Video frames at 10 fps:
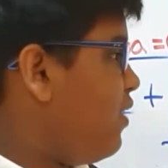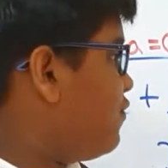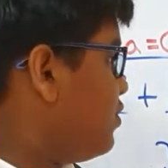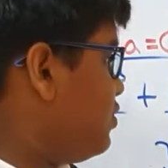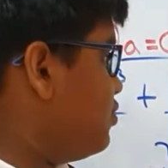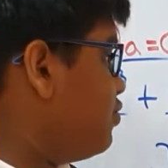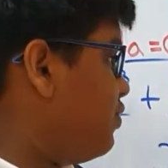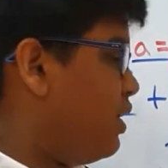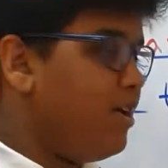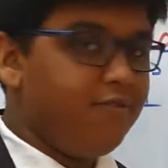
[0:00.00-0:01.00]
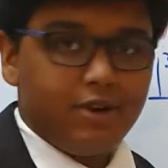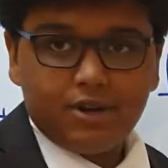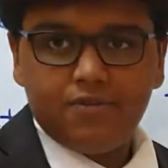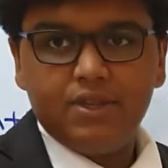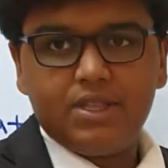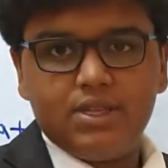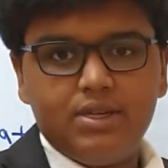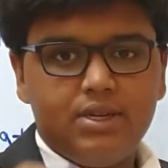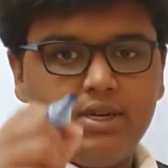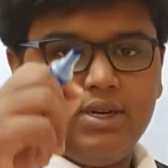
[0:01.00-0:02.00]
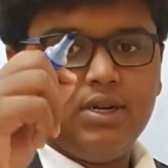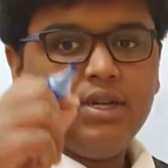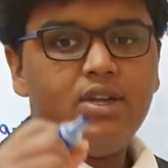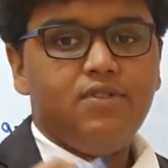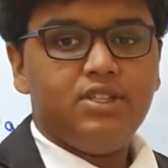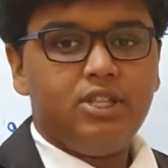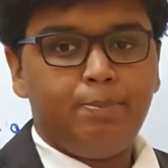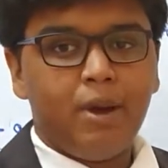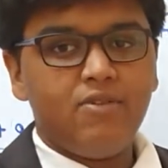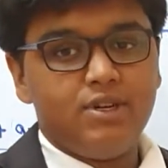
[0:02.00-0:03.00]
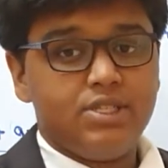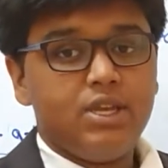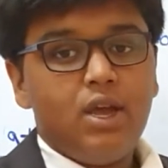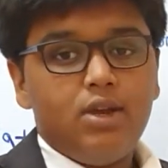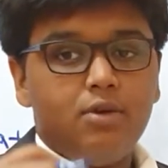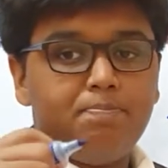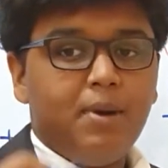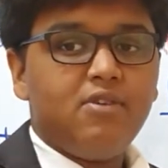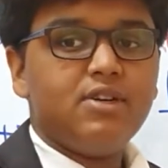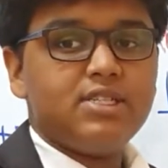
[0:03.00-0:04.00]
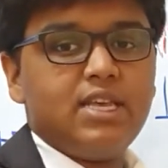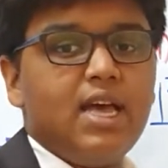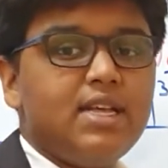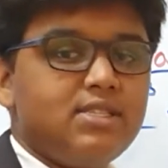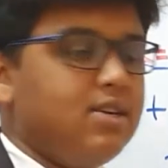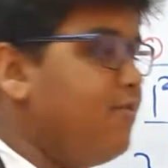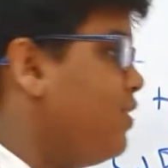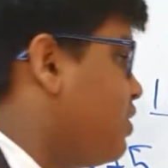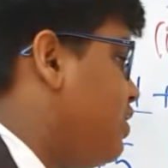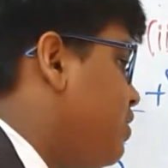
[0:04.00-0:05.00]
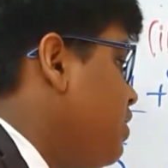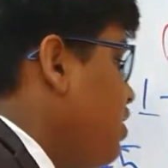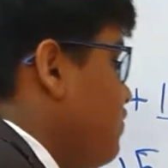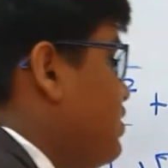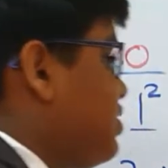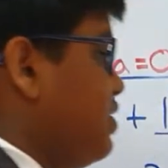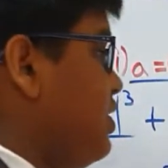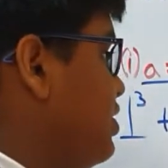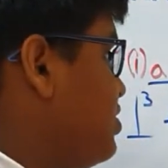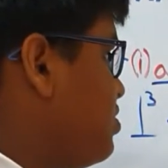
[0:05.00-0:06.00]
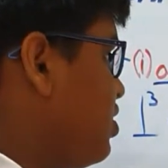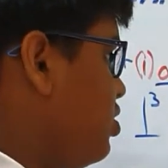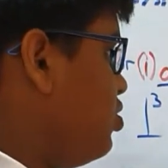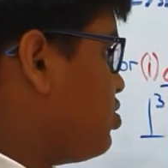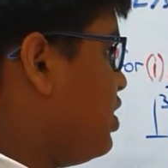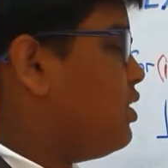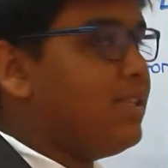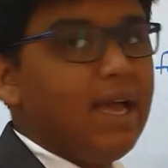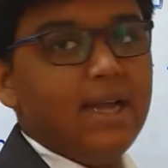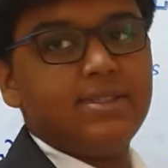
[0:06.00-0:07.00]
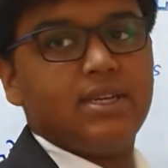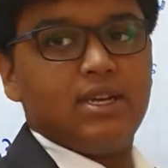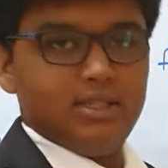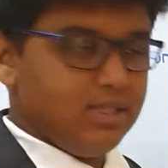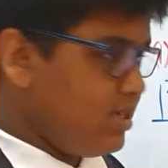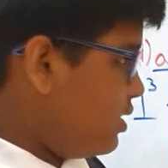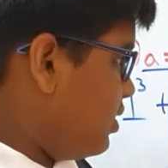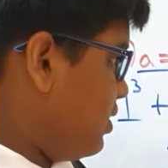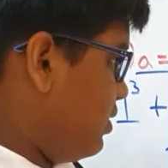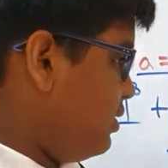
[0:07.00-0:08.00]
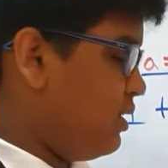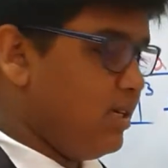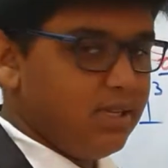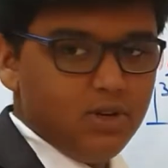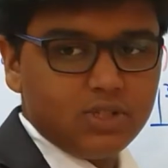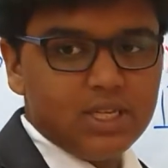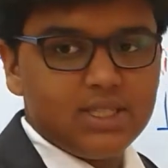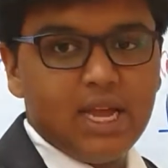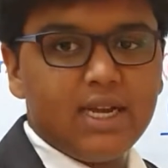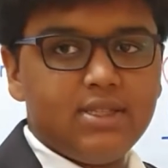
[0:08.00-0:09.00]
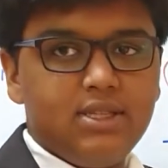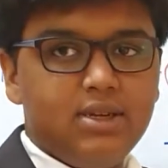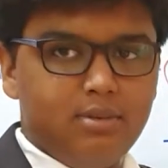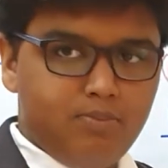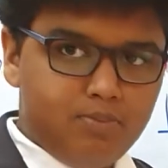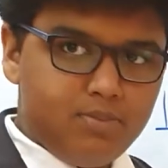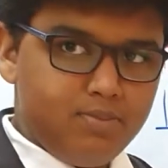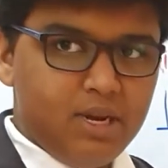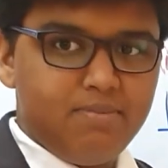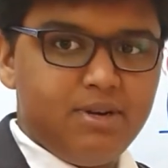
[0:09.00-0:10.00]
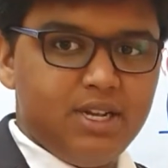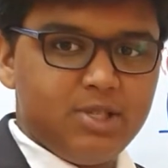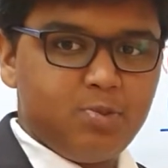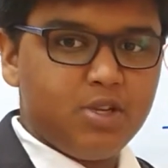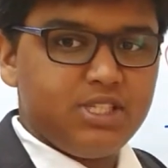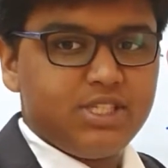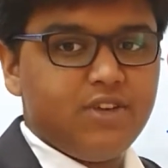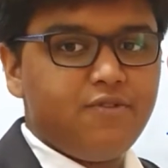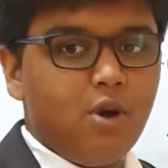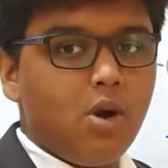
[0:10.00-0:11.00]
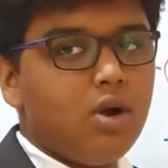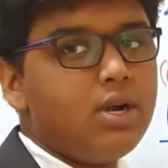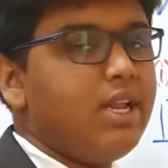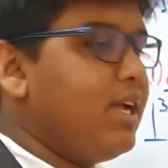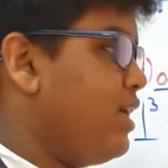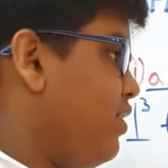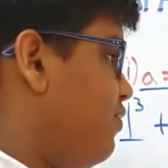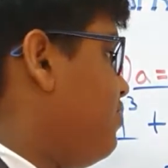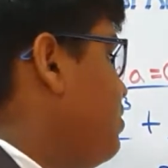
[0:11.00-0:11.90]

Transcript: to do a work with the powers. Now powers has a work here, which is looking that the number is positive or negative.